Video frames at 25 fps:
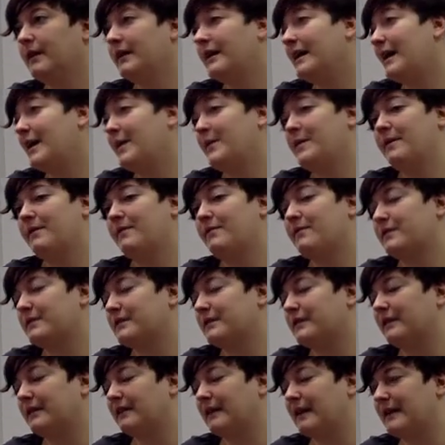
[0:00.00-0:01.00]
Yeah, and I mean, of course,
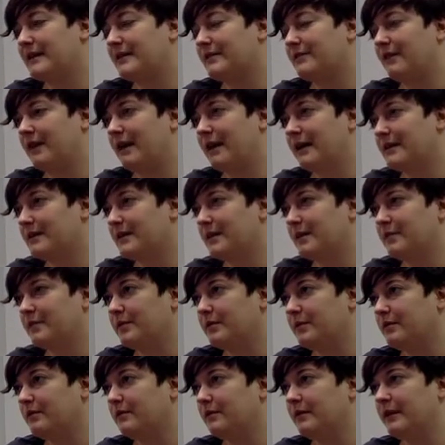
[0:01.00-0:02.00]
the class cracks up,
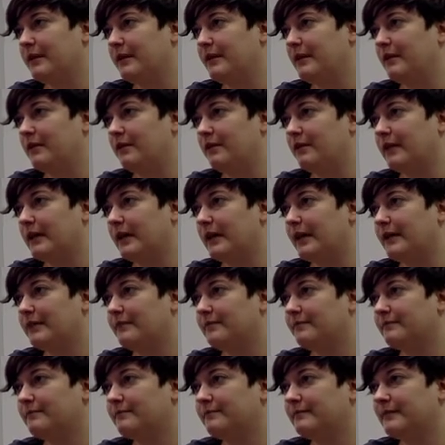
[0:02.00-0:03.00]
too. They know that
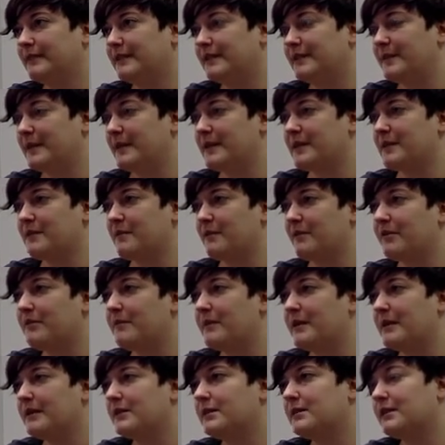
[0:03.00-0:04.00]
he's messing with
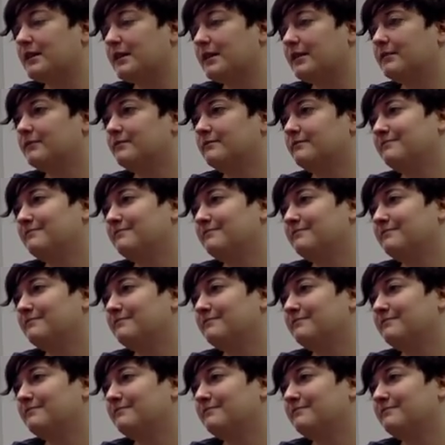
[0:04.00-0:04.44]
me. So.